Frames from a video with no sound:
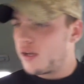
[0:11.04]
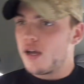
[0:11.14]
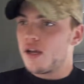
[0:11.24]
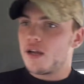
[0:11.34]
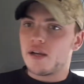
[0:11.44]

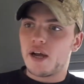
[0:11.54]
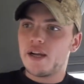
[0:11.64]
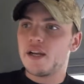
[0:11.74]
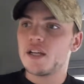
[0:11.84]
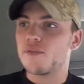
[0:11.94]
And I
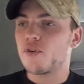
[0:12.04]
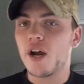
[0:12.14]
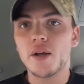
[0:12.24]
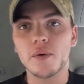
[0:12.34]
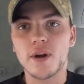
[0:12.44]
need to give
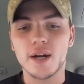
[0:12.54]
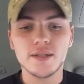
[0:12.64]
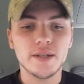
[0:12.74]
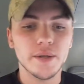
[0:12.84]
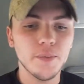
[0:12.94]
credit where
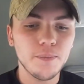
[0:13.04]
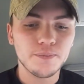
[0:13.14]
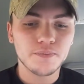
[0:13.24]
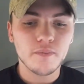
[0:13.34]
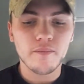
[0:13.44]
credit's due.
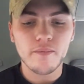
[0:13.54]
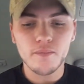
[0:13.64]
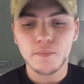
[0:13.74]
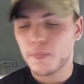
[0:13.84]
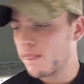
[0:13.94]

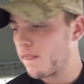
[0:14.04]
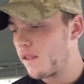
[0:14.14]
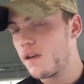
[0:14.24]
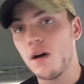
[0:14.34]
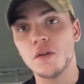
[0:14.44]

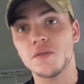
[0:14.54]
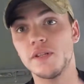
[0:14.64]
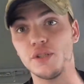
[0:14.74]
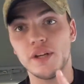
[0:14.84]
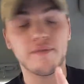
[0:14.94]
Also need
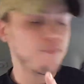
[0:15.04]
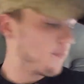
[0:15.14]
to shave.